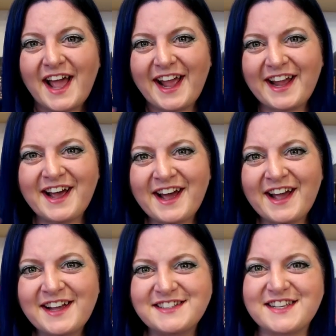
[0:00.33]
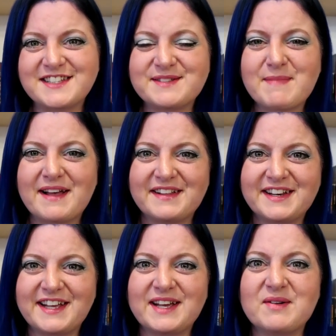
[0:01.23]
Hey guys, it's
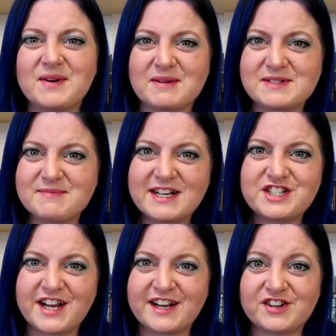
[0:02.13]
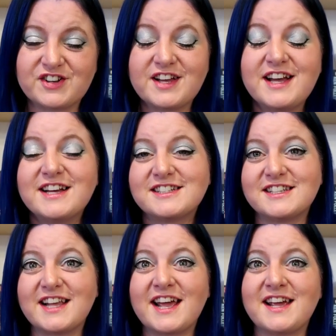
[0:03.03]
Melanie. Welcome to my channel.
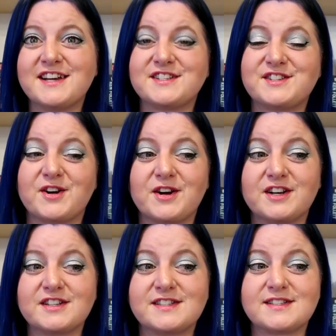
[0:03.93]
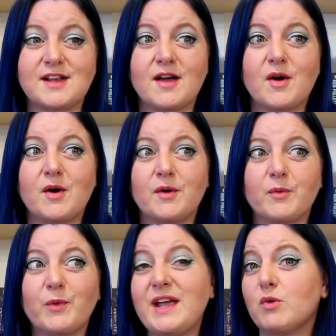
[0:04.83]
Today starts
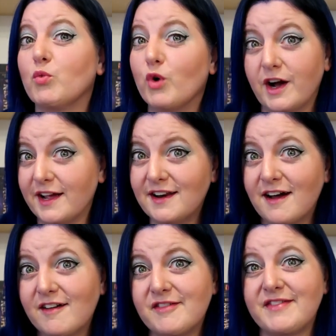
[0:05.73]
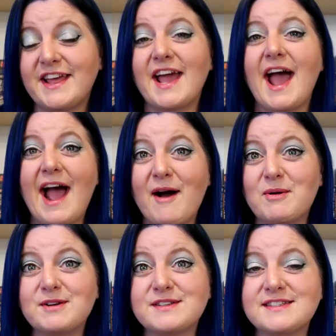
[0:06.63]
week one of the
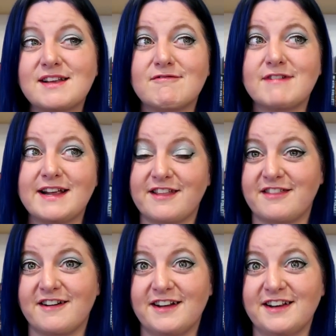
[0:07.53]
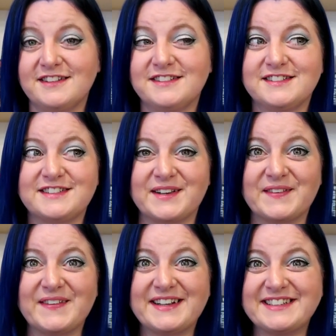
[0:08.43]
Owls Readathon,
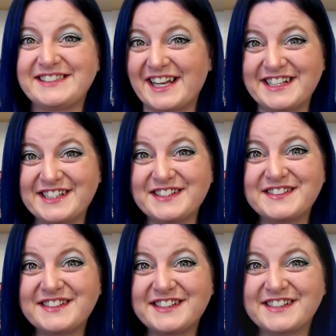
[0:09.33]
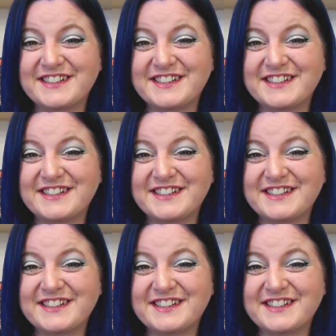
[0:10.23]
so stay tuned.